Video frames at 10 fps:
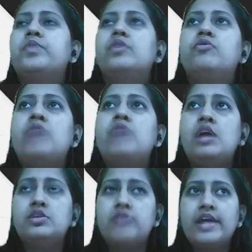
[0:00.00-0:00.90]
we are
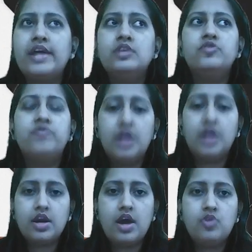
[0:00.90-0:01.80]
trying to
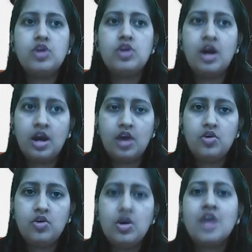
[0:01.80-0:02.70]
figure out how
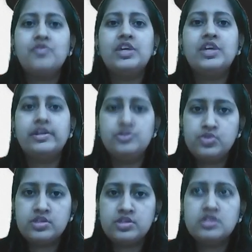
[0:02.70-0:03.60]
we can
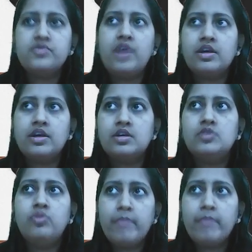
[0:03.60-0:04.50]
use this fire
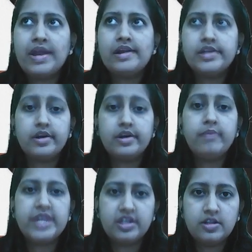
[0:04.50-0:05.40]
to melt a
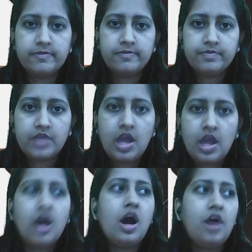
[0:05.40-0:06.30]
metal,
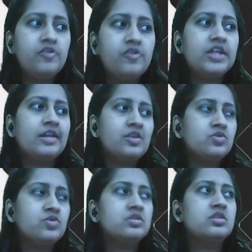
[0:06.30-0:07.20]
how we can
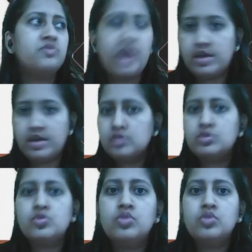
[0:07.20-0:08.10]
use this fire
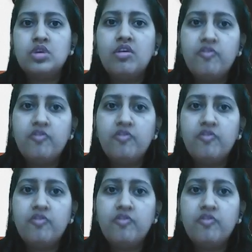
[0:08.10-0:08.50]
to cook